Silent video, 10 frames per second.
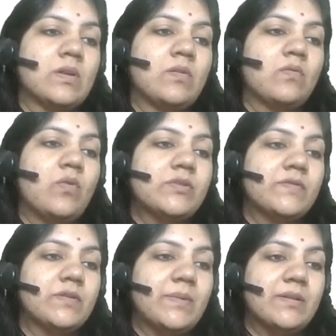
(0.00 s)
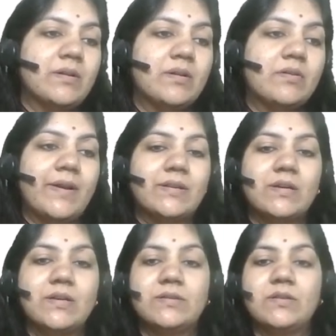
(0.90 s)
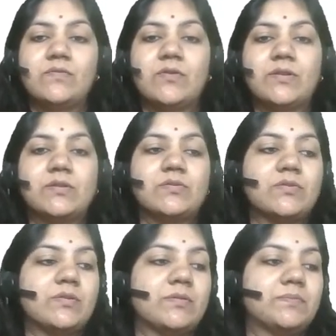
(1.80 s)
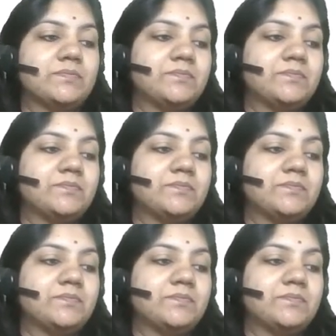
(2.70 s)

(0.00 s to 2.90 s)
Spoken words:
What will be the right answer for this question?